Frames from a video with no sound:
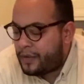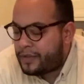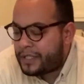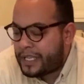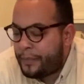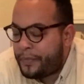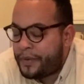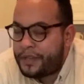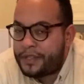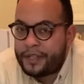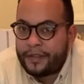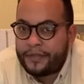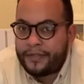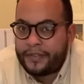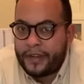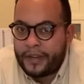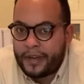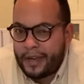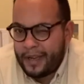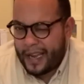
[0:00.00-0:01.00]
temperature
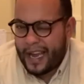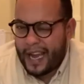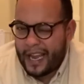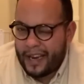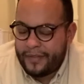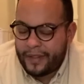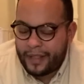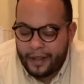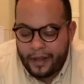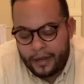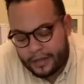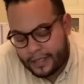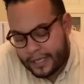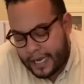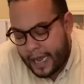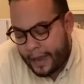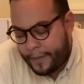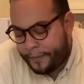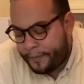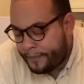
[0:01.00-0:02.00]
for kind of a long
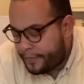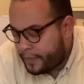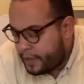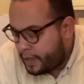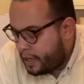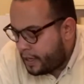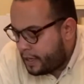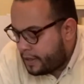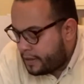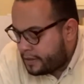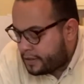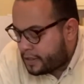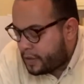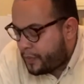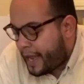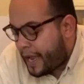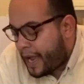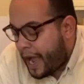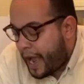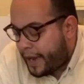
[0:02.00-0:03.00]
time. So what
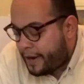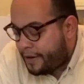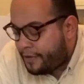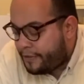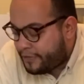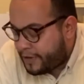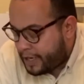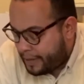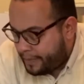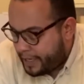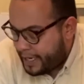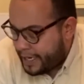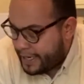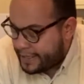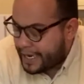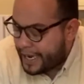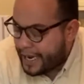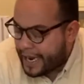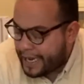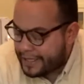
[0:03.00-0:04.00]
I got here in front of me is
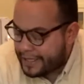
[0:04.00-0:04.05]
I got